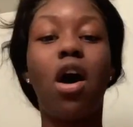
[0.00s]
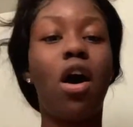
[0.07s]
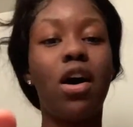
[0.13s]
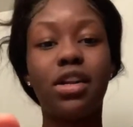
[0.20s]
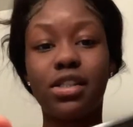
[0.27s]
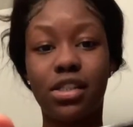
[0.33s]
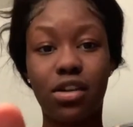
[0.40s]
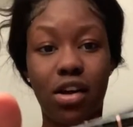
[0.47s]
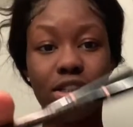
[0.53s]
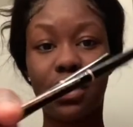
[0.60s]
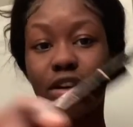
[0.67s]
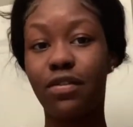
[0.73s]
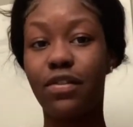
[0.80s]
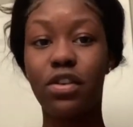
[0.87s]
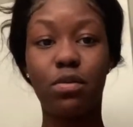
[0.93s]

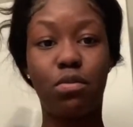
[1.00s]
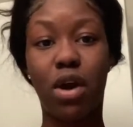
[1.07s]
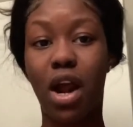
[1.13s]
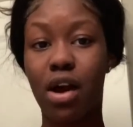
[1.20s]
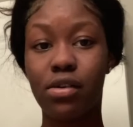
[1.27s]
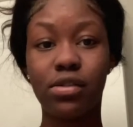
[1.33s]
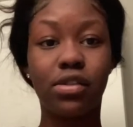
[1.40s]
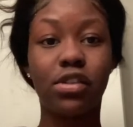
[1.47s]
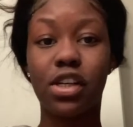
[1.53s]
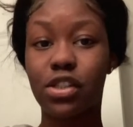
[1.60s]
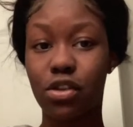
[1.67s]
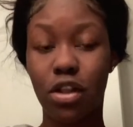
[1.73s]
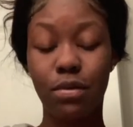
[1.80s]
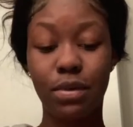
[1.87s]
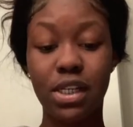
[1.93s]
Anastasia for the brows. That's
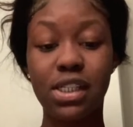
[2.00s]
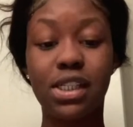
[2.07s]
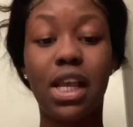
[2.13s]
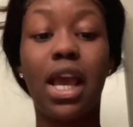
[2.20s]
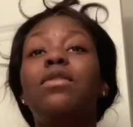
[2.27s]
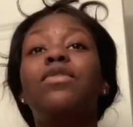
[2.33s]
all I'm gonna say.